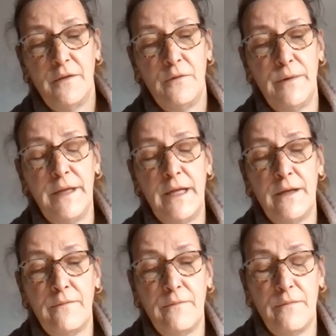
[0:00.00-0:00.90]
the
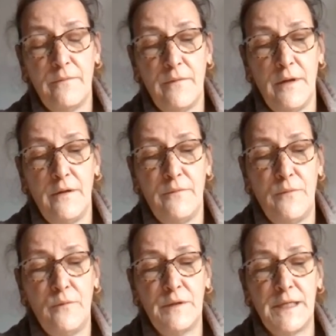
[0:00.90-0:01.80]
reading uh,
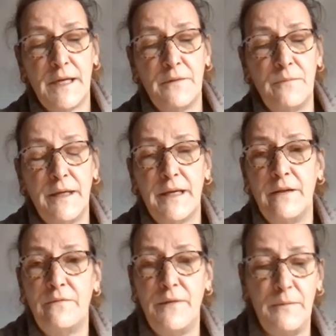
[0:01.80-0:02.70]
for the second week
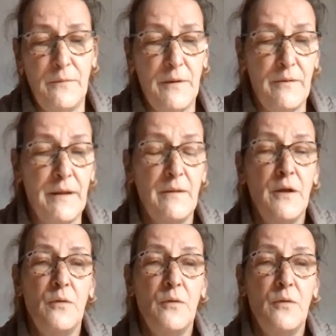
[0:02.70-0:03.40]
in February,